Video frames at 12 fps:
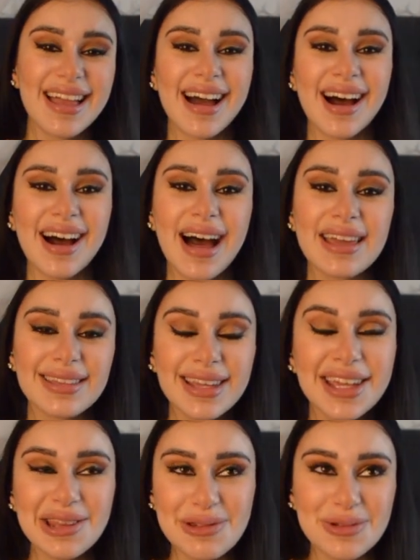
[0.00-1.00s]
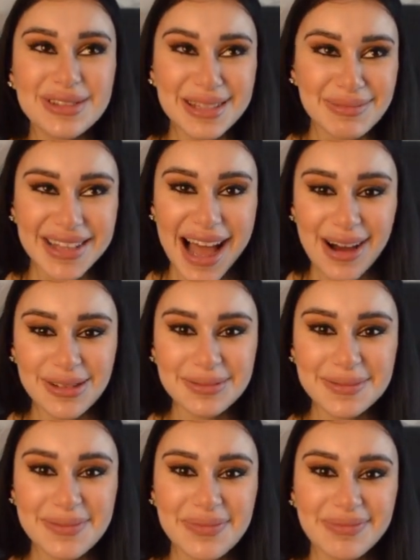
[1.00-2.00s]
I think he knew deep
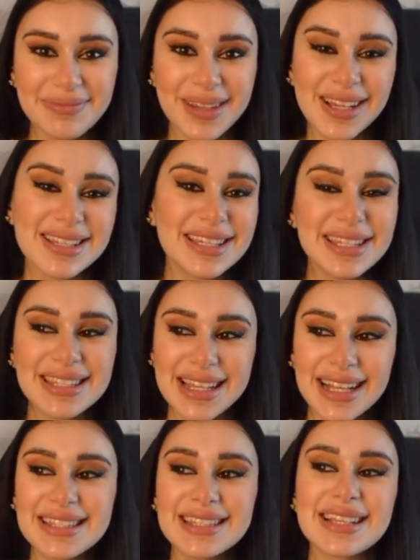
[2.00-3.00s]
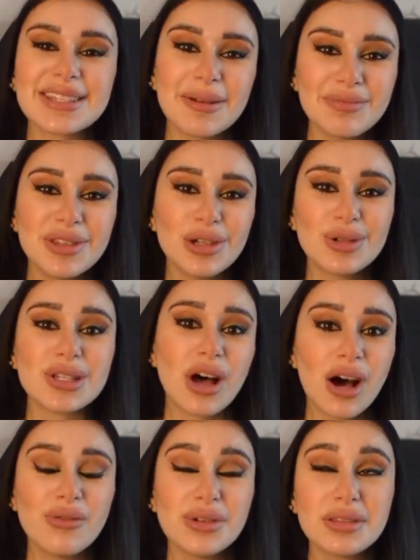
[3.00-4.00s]
down because he sensed that something was
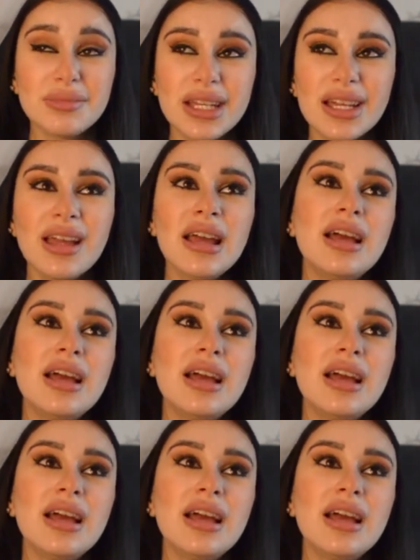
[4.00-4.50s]
off with me,